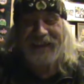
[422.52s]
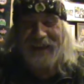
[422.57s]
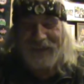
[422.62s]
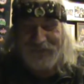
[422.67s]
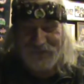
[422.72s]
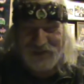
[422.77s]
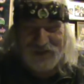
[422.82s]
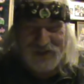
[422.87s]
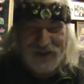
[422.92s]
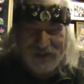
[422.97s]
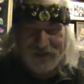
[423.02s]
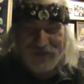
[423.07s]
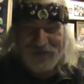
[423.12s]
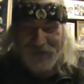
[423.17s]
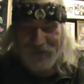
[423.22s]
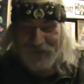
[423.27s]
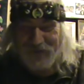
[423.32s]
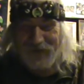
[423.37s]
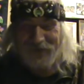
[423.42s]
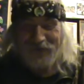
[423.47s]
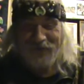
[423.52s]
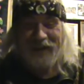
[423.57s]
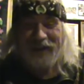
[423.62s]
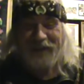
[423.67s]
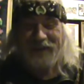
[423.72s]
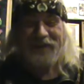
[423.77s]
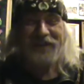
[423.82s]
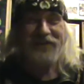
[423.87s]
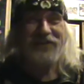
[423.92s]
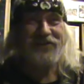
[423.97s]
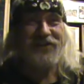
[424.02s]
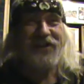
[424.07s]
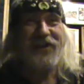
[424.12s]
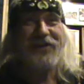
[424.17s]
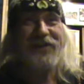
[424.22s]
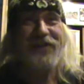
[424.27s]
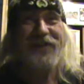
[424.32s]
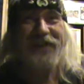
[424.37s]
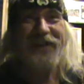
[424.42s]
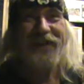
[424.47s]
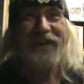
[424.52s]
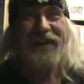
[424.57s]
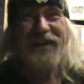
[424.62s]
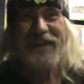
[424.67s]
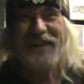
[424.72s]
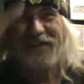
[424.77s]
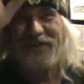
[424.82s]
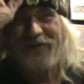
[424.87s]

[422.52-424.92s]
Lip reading: if Valentina Zharkova is